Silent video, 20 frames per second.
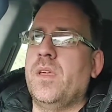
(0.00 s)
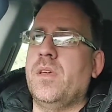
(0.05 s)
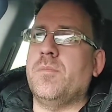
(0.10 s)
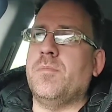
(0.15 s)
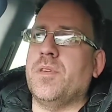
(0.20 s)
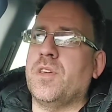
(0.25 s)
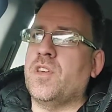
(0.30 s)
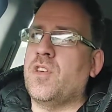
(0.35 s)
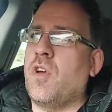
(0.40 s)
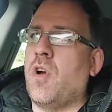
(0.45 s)

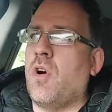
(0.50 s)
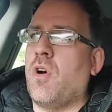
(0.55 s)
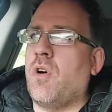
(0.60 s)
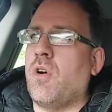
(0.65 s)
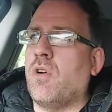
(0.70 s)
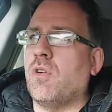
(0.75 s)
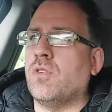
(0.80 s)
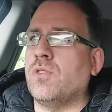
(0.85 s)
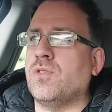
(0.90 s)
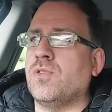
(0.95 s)

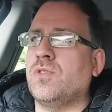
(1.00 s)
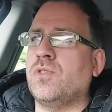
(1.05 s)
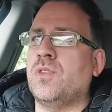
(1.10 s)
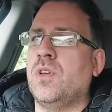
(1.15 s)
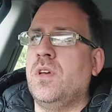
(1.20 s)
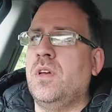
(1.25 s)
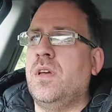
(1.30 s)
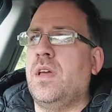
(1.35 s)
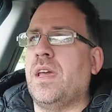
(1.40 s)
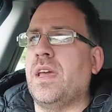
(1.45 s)
because
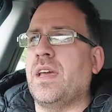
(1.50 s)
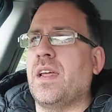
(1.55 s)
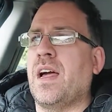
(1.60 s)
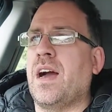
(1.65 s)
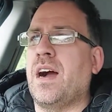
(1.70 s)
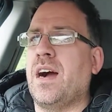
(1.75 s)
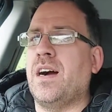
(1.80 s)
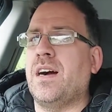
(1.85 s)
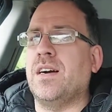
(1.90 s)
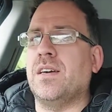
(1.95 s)
it
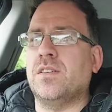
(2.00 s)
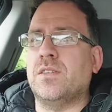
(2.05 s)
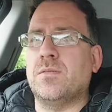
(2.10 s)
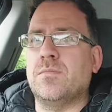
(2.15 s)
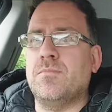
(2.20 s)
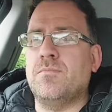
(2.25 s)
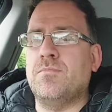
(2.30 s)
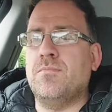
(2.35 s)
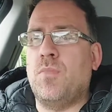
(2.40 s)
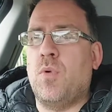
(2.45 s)
had
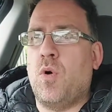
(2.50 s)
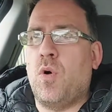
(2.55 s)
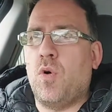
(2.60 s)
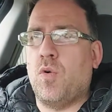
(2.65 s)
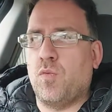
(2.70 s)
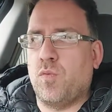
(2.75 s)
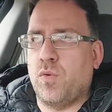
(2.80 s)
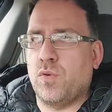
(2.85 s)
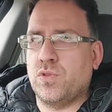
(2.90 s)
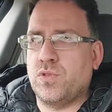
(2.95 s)

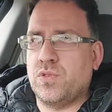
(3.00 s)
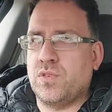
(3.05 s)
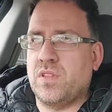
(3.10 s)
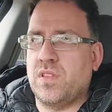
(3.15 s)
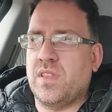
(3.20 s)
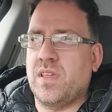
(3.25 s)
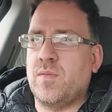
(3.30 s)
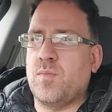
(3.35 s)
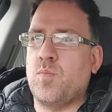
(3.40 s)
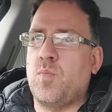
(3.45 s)
more rust
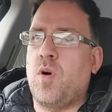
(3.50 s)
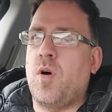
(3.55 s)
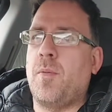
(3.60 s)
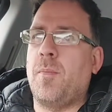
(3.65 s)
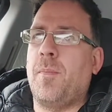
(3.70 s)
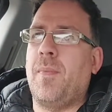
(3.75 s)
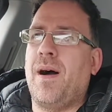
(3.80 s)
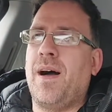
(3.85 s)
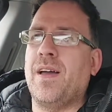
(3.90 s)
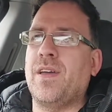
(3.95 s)
than what
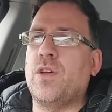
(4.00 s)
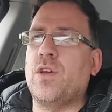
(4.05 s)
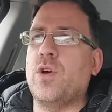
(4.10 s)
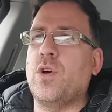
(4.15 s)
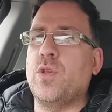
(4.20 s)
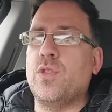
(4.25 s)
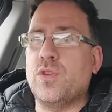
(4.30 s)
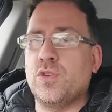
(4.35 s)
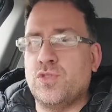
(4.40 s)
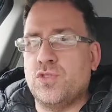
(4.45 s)
my
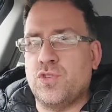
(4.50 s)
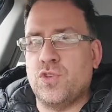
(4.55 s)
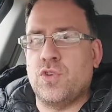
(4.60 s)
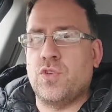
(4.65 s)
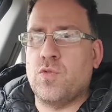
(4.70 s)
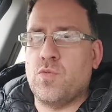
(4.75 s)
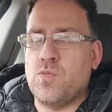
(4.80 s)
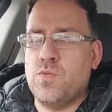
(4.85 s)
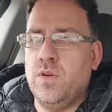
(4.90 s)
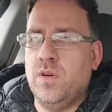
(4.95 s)
other
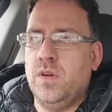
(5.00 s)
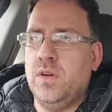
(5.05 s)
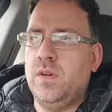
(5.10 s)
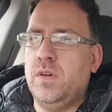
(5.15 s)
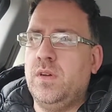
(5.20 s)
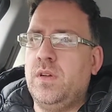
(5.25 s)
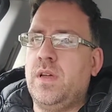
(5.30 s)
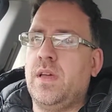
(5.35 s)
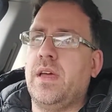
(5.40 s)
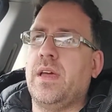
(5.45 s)
two
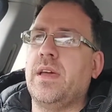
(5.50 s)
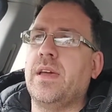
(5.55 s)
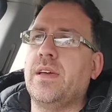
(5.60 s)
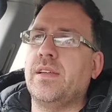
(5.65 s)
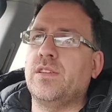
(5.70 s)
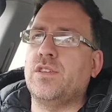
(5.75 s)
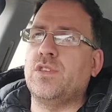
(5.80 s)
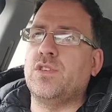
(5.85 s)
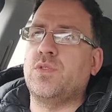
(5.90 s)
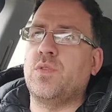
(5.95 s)

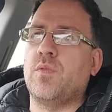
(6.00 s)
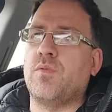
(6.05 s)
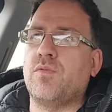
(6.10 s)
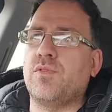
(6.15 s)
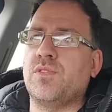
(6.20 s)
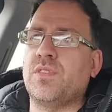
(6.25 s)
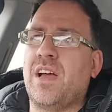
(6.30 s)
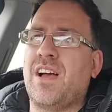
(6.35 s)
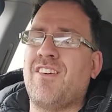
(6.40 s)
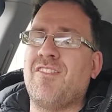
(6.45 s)

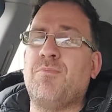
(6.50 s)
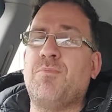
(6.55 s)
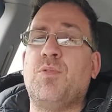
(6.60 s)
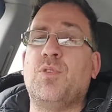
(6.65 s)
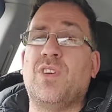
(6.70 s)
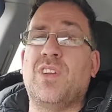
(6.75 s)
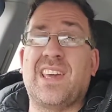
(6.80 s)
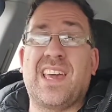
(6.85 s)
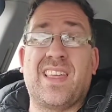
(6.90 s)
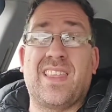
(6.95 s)
Discoveries have
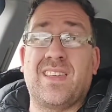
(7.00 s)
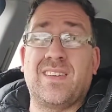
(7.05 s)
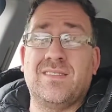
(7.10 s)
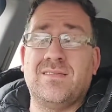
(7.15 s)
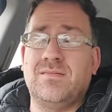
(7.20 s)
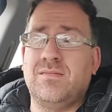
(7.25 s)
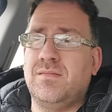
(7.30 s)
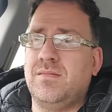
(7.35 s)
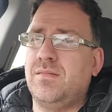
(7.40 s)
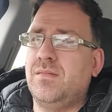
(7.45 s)
put together.
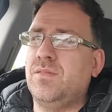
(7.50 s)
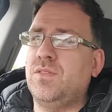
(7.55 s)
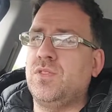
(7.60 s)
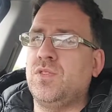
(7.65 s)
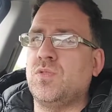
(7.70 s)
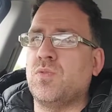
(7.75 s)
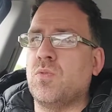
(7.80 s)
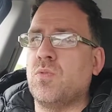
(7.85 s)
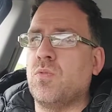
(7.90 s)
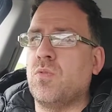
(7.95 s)

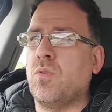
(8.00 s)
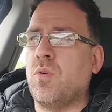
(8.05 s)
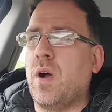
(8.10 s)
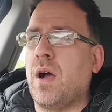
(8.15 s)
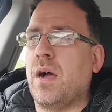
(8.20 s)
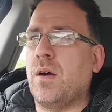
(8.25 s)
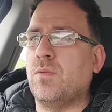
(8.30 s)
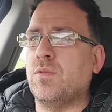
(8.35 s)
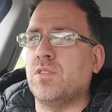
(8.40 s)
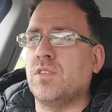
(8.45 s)
So
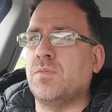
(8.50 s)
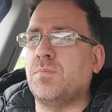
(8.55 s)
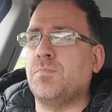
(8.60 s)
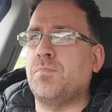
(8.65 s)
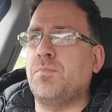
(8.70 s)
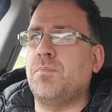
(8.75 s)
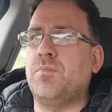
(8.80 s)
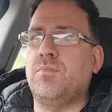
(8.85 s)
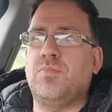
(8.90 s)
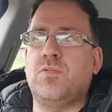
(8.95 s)
I was
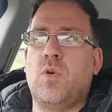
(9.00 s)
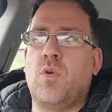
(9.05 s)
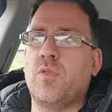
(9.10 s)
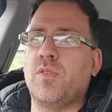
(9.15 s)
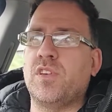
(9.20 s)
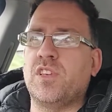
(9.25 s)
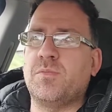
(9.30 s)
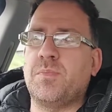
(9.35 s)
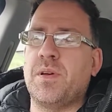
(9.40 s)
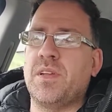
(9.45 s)

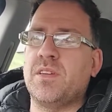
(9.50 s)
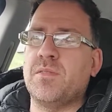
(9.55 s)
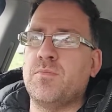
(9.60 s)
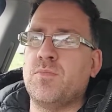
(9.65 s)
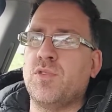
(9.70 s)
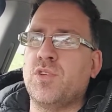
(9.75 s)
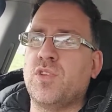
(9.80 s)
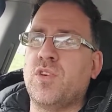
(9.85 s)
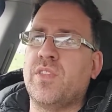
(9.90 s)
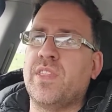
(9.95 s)
already spending
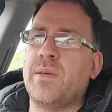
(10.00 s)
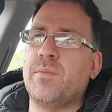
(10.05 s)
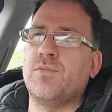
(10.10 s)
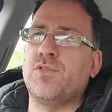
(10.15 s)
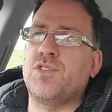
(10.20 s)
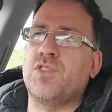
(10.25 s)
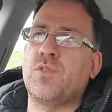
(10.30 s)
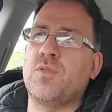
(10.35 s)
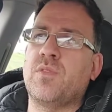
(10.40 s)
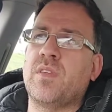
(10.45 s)
money on them
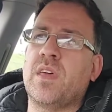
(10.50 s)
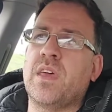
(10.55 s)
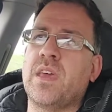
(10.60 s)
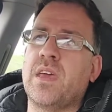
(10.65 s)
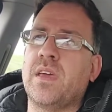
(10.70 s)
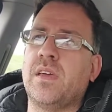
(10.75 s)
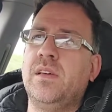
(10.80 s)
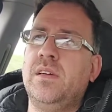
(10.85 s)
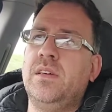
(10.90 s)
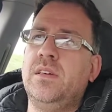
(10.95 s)
two
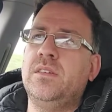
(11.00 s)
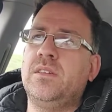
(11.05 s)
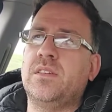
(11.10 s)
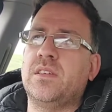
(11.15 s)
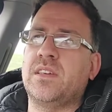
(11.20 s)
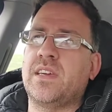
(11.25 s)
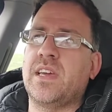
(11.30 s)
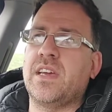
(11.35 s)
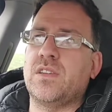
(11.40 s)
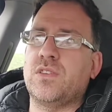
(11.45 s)
there to
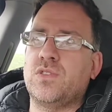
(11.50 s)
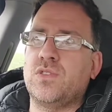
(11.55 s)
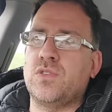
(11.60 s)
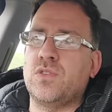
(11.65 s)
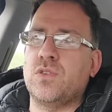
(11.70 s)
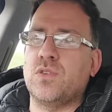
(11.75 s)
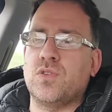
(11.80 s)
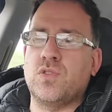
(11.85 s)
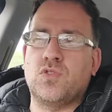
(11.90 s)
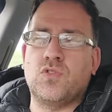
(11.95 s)
get
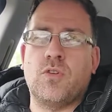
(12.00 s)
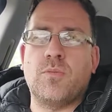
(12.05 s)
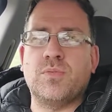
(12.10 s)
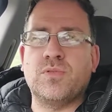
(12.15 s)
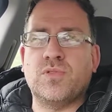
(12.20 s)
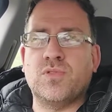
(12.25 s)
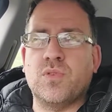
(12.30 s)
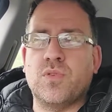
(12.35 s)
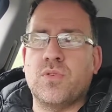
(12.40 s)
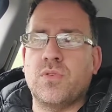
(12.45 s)
certain jobs
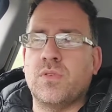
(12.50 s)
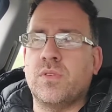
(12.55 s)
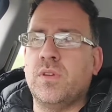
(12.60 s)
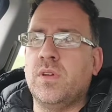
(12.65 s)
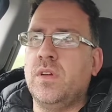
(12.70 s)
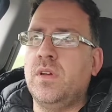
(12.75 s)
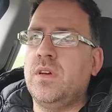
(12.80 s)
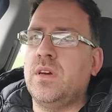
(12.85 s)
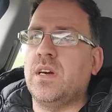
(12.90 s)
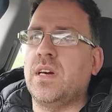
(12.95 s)

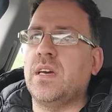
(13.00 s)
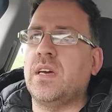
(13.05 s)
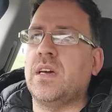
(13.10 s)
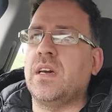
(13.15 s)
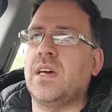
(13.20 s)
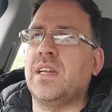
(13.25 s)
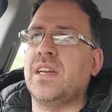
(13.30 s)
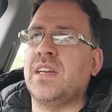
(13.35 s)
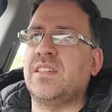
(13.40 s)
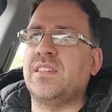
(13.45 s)
done,
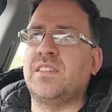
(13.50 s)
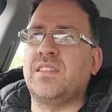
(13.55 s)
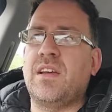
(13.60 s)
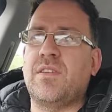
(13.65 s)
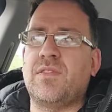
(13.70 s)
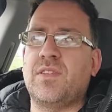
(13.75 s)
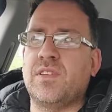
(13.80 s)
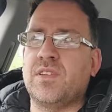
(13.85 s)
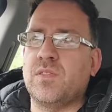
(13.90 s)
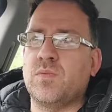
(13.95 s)
and I
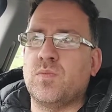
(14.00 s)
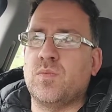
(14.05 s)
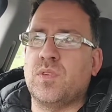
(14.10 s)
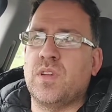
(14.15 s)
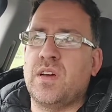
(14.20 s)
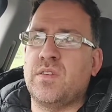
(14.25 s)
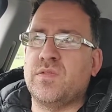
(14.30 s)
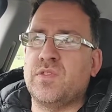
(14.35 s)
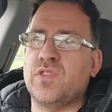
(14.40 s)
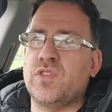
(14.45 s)
definitely didn't want to
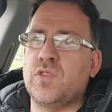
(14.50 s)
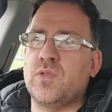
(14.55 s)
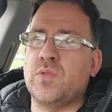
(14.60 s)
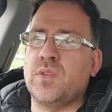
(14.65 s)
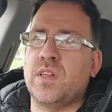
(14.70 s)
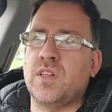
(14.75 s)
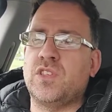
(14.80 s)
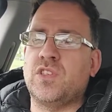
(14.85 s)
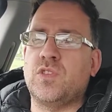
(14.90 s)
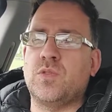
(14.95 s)
have to do
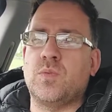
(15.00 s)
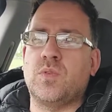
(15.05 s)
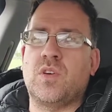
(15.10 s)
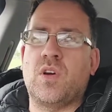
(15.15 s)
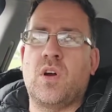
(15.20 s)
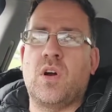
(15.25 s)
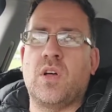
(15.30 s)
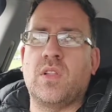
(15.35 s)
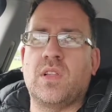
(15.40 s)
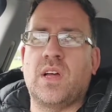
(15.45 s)
that to a
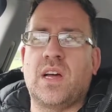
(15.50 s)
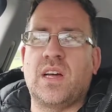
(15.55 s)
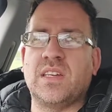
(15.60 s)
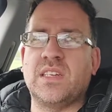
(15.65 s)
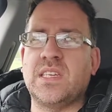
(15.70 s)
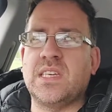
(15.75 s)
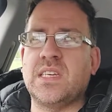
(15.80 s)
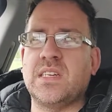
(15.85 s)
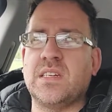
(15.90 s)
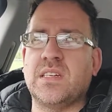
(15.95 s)
car that I
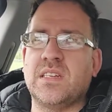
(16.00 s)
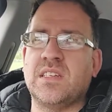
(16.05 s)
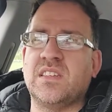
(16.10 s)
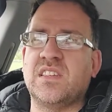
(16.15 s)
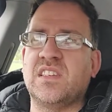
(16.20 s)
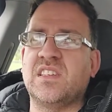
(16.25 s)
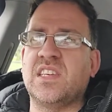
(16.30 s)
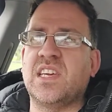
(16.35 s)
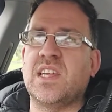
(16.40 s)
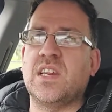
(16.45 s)
needed as a
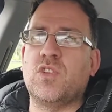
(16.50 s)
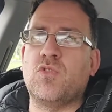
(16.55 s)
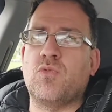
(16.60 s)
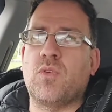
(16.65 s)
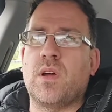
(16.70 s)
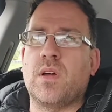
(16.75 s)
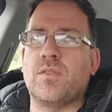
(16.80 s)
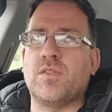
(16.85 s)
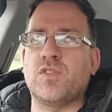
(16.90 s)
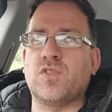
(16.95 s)
daily
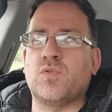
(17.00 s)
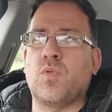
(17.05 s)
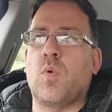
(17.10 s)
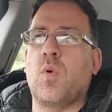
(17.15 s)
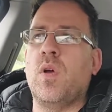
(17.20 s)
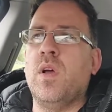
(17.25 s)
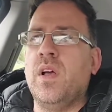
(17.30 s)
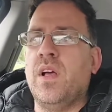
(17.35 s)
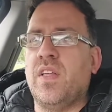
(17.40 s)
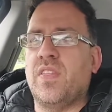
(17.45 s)
driver.
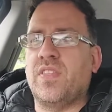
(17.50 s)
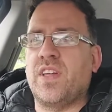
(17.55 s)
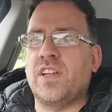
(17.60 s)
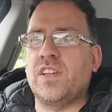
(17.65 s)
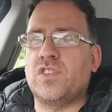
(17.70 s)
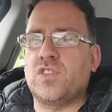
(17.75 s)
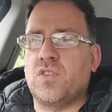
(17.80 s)
So that's